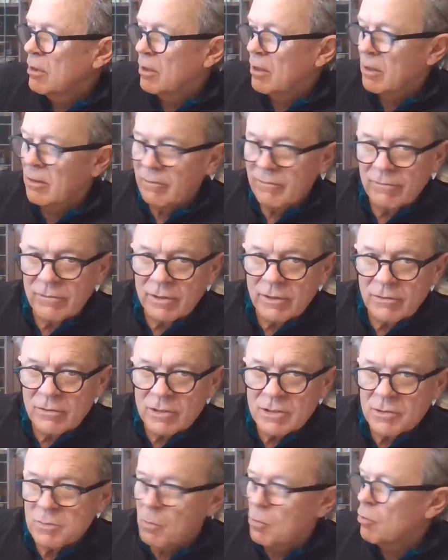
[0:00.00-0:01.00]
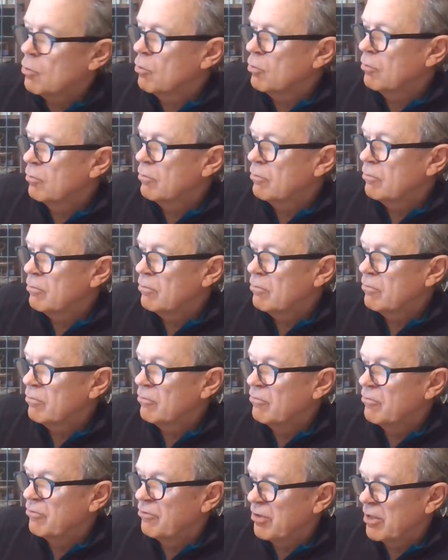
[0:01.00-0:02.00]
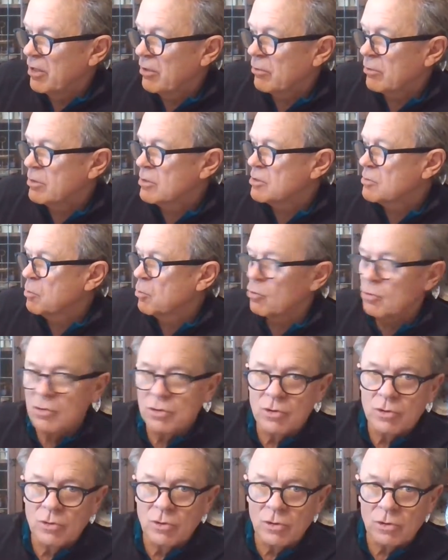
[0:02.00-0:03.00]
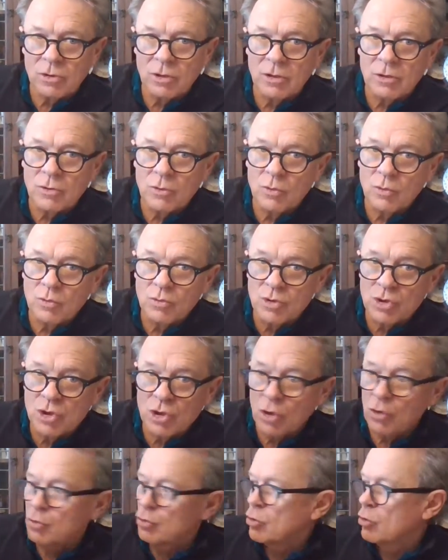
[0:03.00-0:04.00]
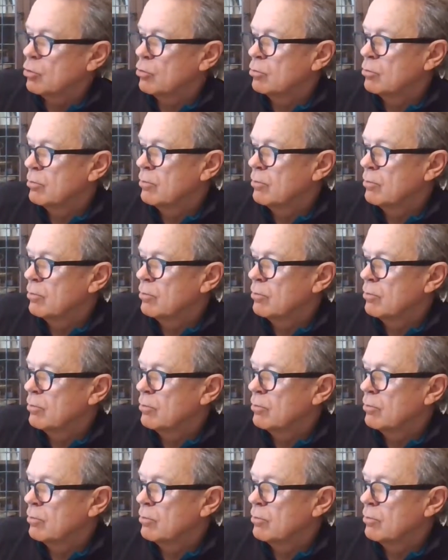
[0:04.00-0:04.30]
A very small shirker called Jojo